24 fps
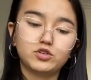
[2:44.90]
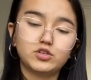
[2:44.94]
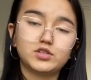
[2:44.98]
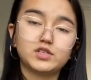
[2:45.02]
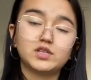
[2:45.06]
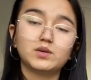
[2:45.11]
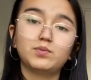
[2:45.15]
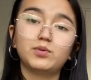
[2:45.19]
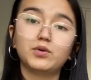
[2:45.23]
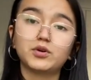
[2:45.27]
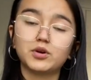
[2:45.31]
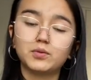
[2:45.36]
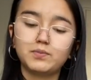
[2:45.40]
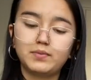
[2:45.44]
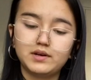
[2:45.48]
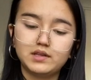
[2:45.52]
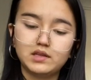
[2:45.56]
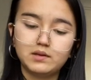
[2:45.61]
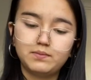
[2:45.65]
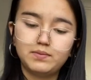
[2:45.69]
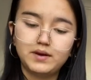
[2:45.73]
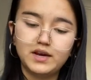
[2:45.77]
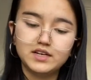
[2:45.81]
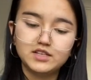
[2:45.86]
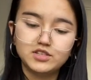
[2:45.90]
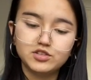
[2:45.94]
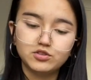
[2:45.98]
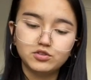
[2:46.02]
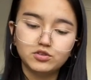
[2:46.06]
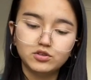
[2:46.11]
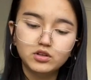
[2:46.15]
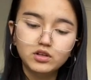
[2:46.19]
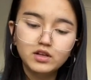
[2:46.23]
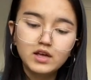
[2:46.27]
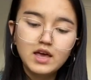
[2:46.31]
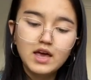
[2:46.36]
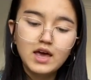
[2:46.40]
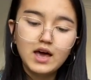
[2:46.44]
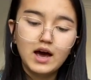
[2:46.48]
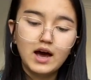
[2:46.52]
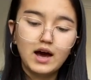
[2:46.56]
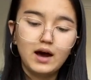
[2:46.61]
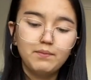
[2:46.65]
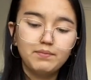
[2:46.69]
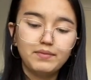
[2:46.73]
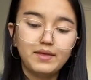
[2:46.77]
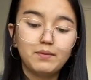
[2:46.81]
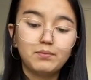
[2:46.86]
is supported by the petiole
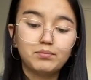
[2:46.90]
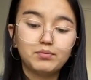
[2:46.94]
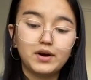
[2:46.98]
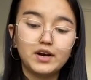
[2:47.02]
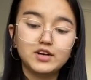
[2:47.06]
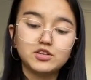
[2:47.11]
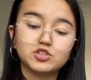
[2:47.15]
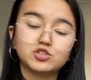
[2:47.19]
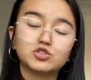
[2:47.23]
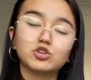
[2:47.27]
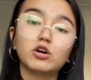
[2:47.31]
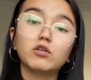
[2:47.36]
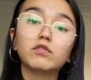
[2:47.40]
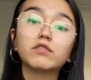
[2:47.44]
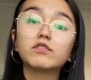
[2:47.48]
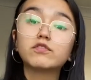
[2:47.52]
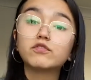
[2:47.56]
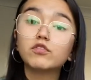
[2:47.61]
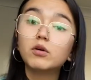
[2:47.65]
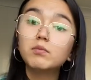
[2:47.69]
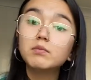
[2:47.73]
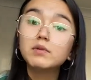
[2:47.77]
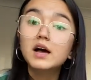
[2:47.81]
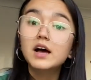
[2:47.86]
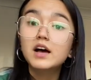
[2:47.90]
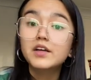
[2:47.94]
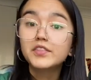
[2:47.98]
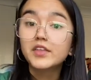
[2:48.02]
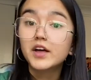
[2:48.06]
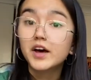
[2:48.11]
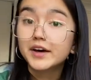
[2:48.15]
that branches off from the